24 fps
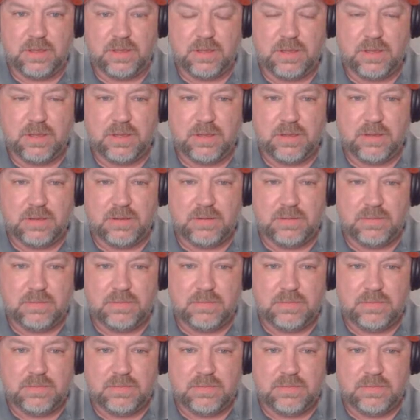
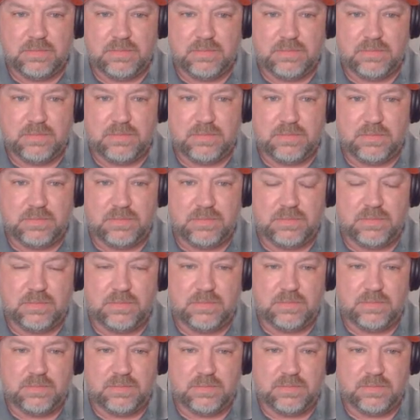
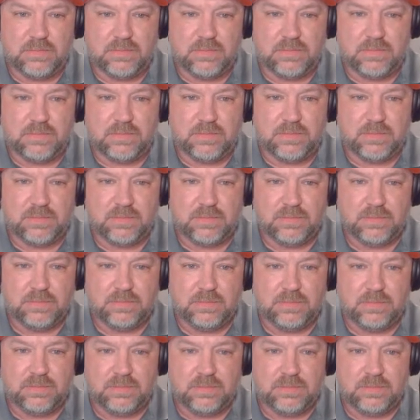
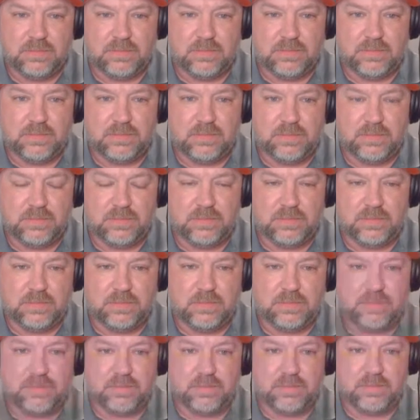
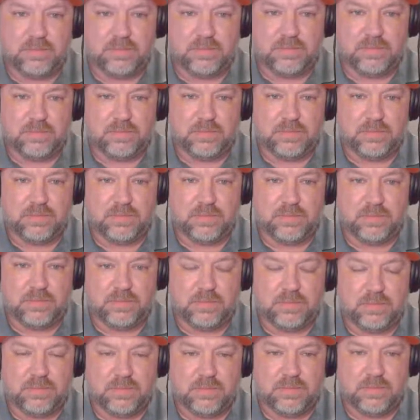
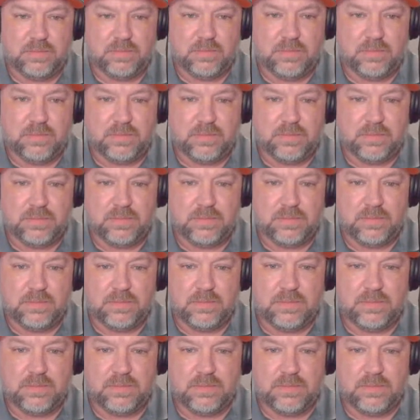
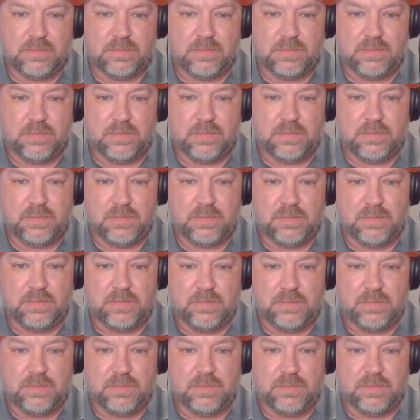
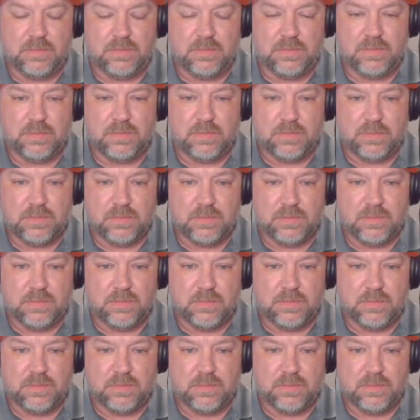(silent)